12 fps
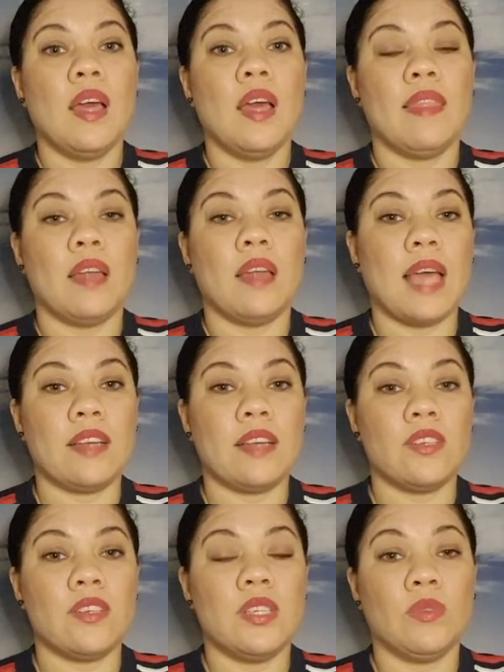that
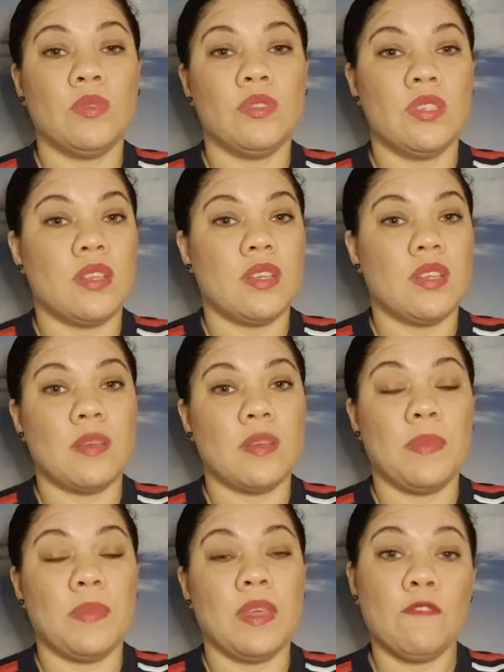actually want to start
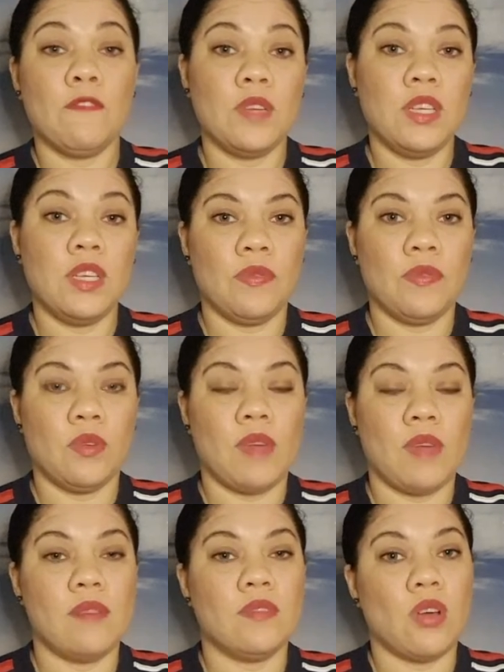something fully off the
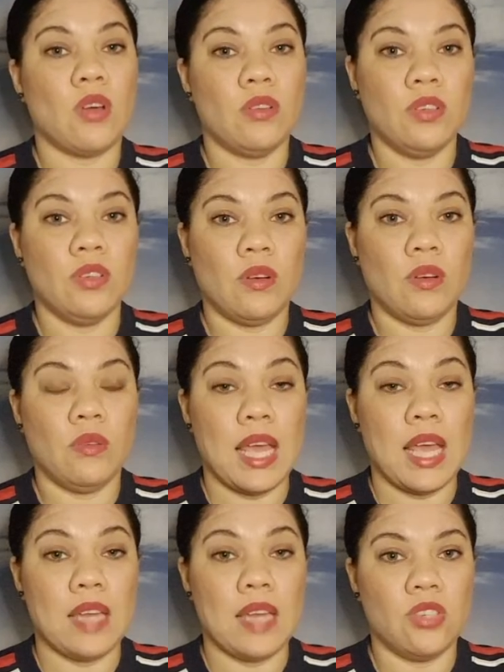ground on your own
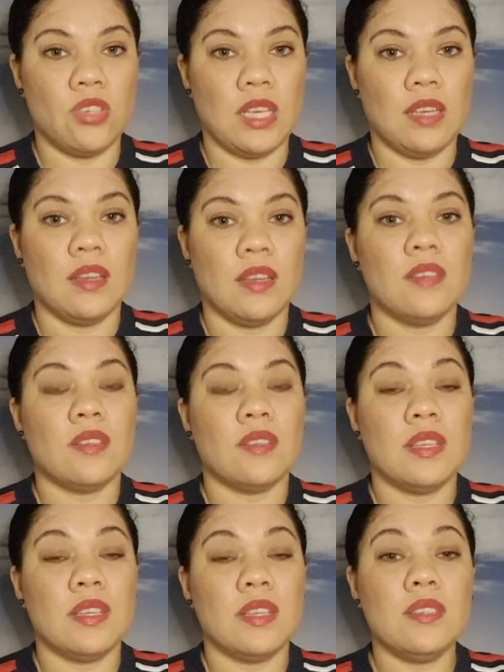energy. So
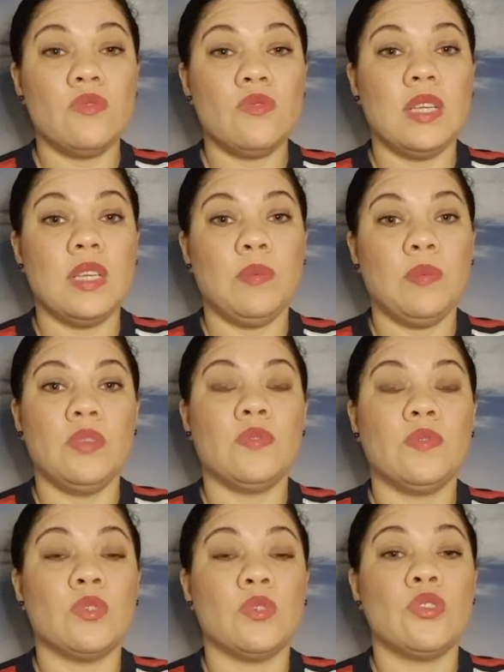this is really
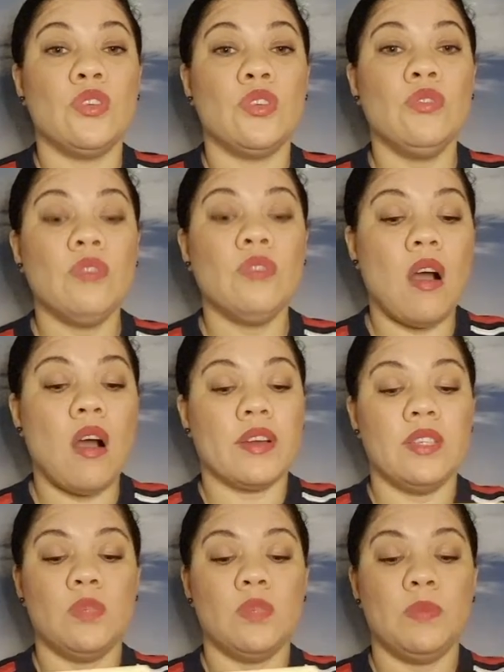beautiful. So you are
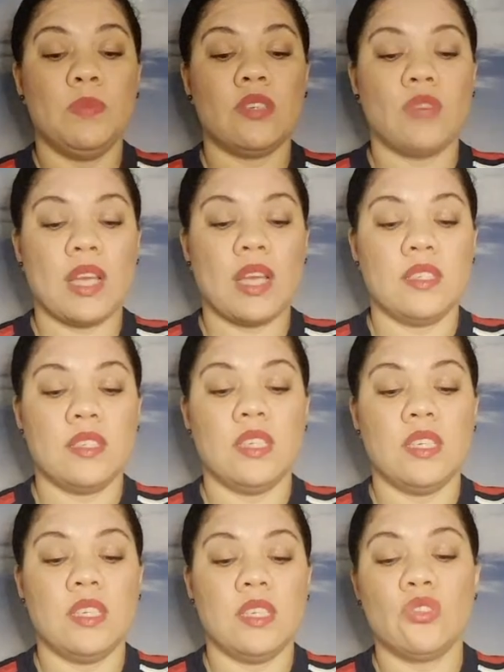going to be attracting
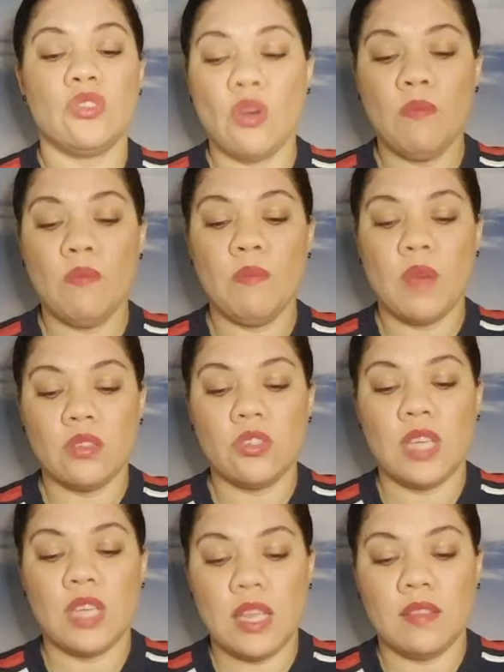so much
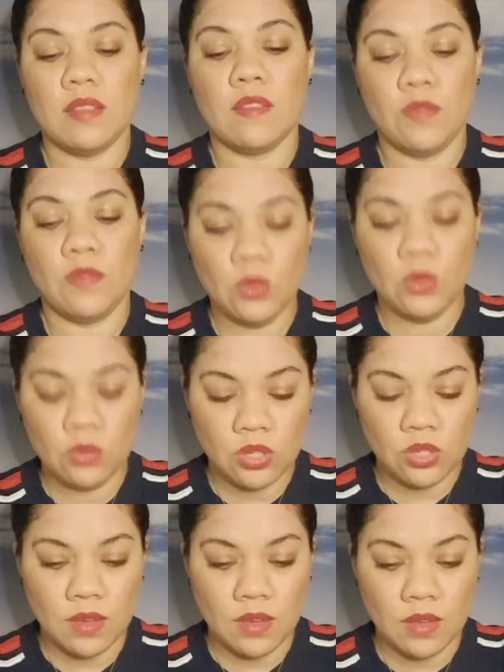in the
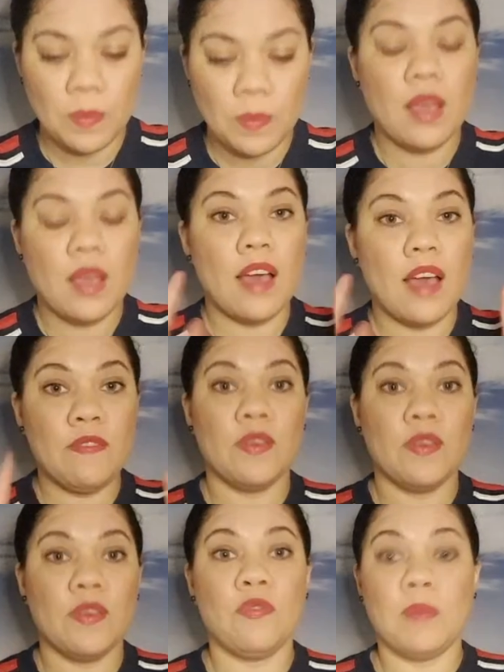future. I
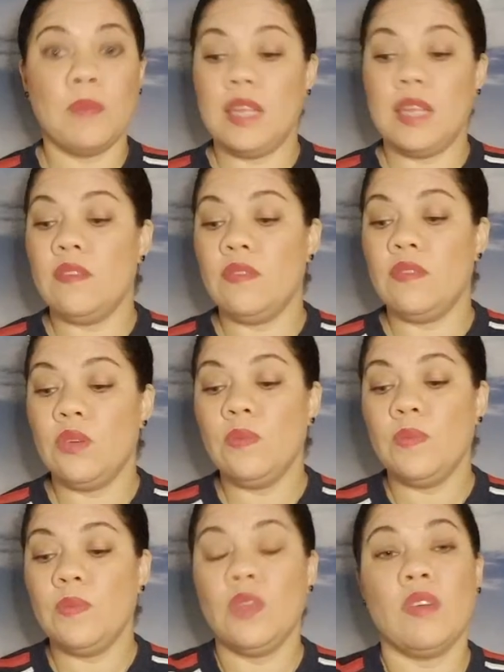feel for many of
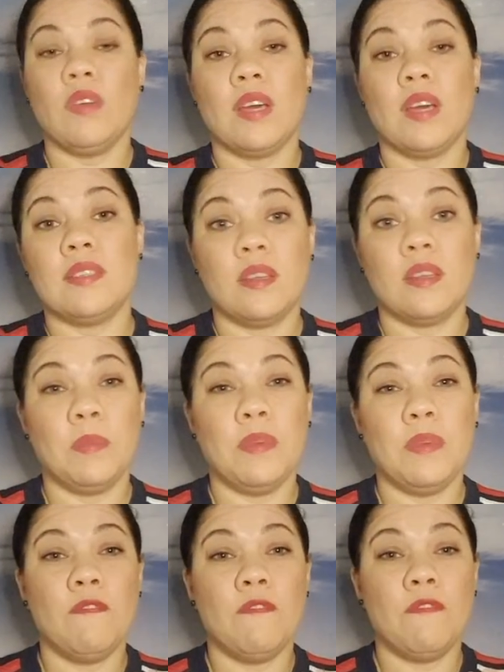you, you guys are going to be
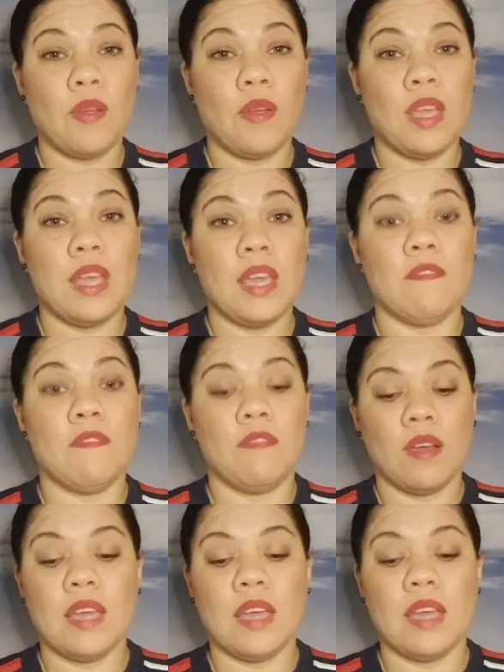very,
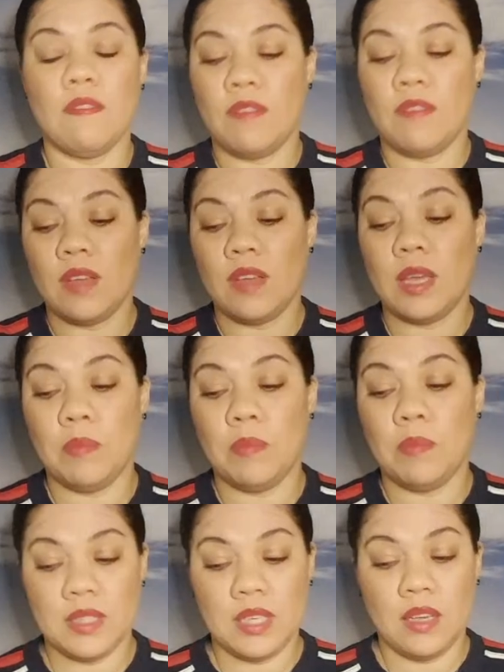very, very
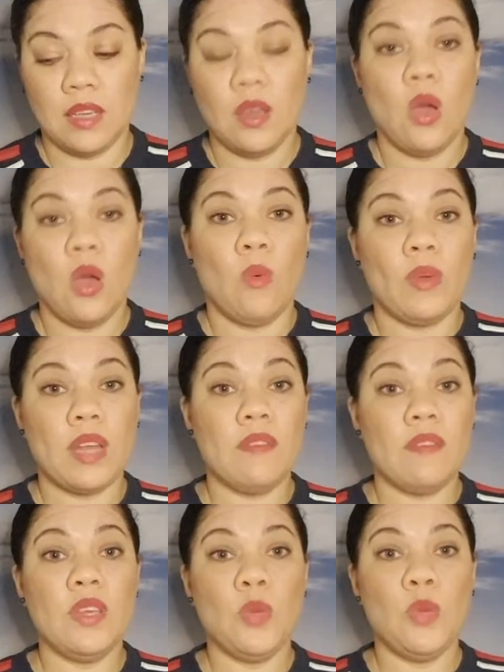busy.
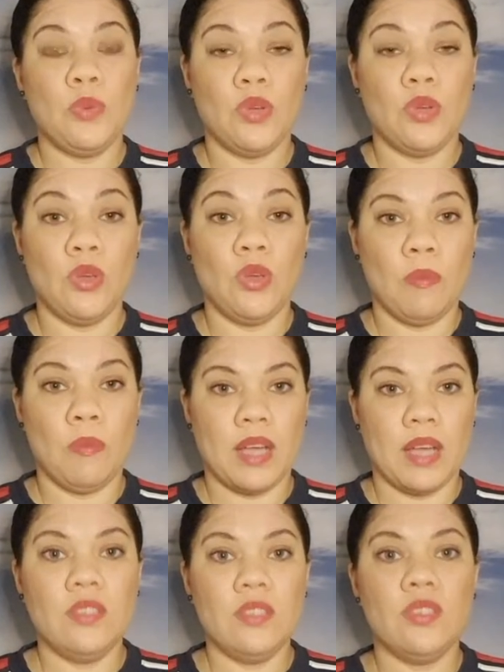Whatever you put your
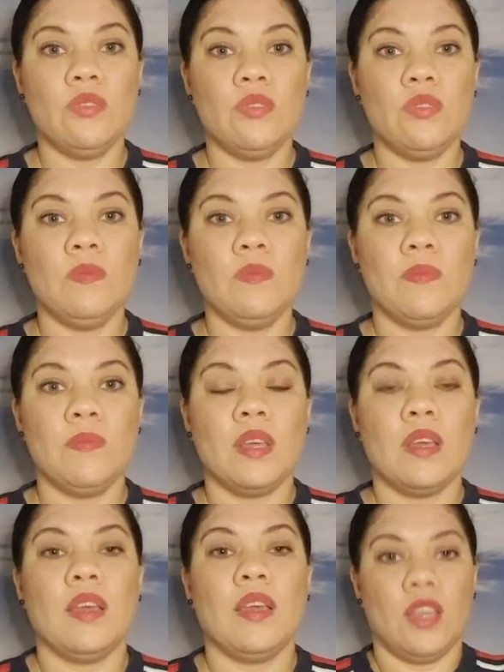mind to,
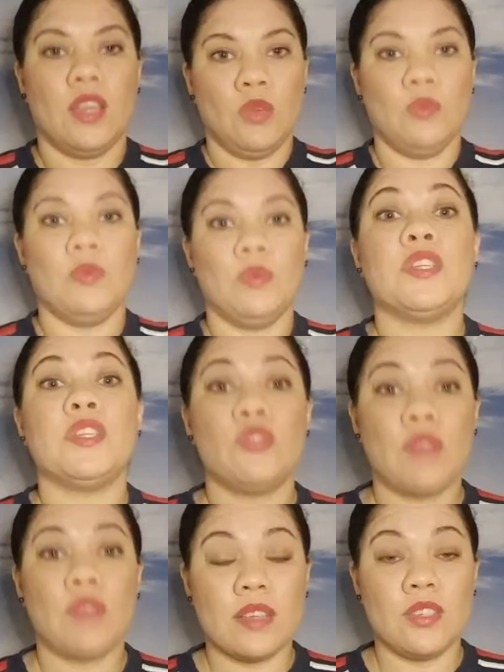you will
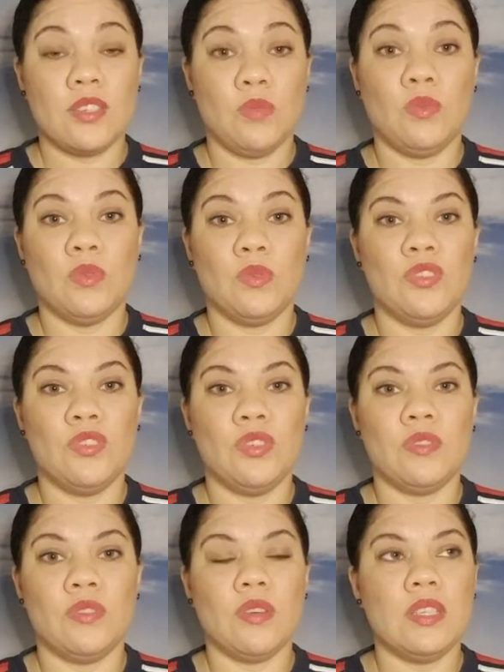attract towards you.
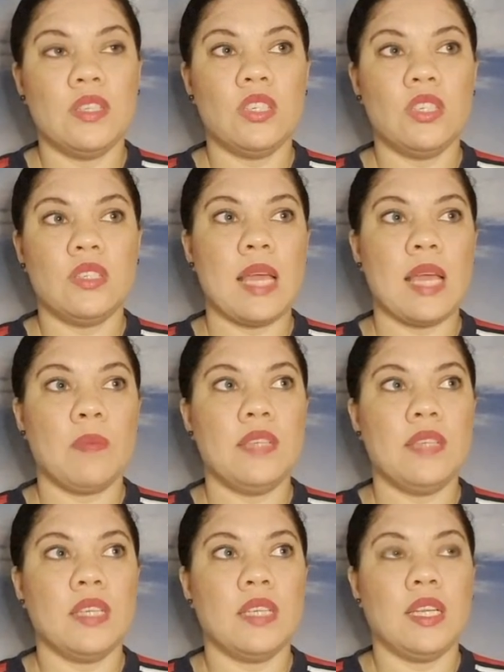So it's just like
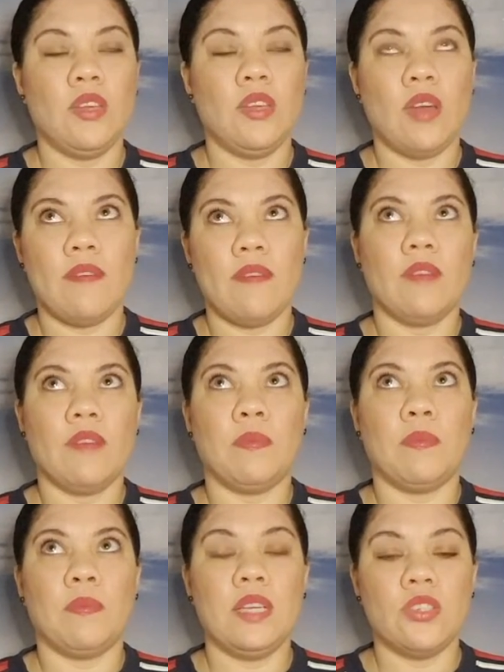basically you have an
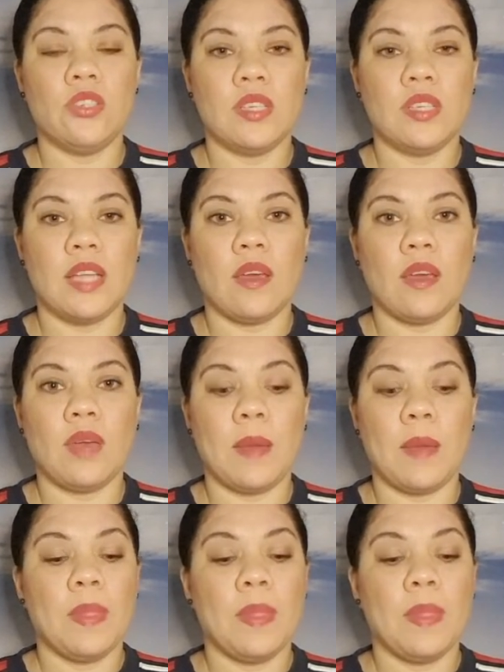affirmation like, okay,